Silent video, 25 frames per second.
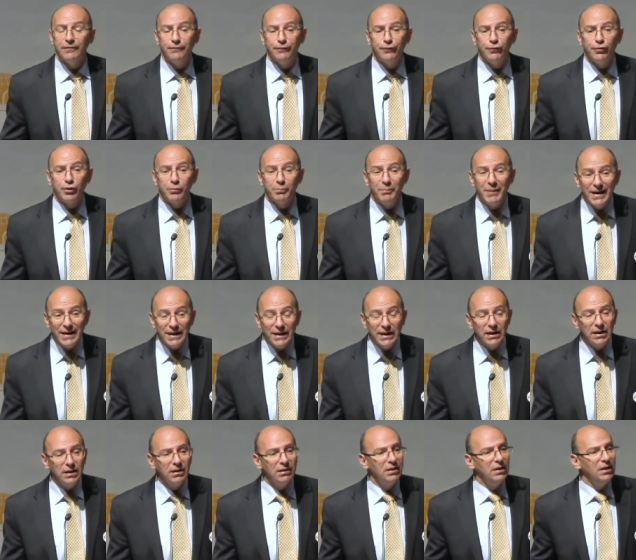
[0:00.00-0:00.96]
for
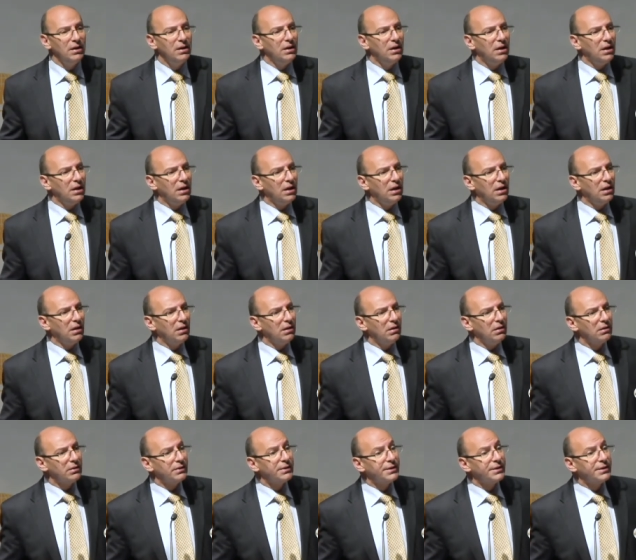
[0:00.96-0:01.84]
many uh,